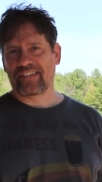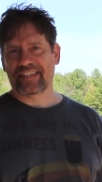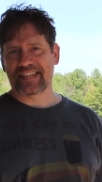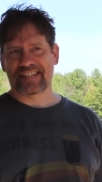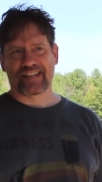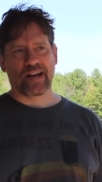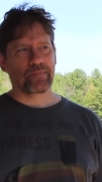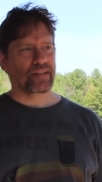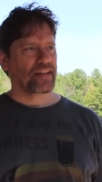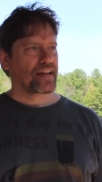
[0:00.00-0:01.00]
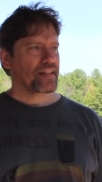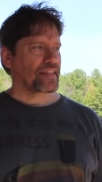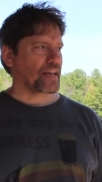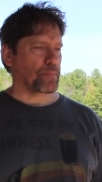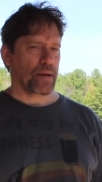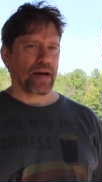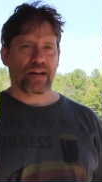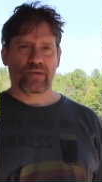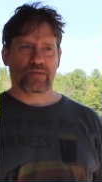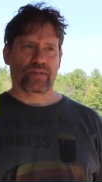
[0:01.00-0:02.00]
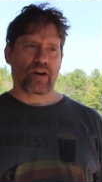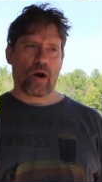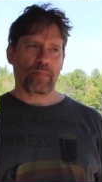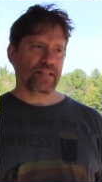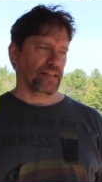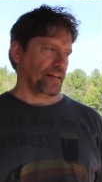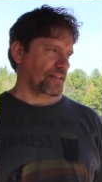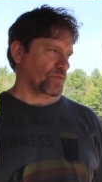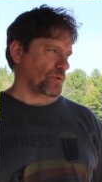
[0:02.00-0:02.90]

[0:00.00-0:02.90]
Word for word: all this time, thinking my batteries were garbage and I needed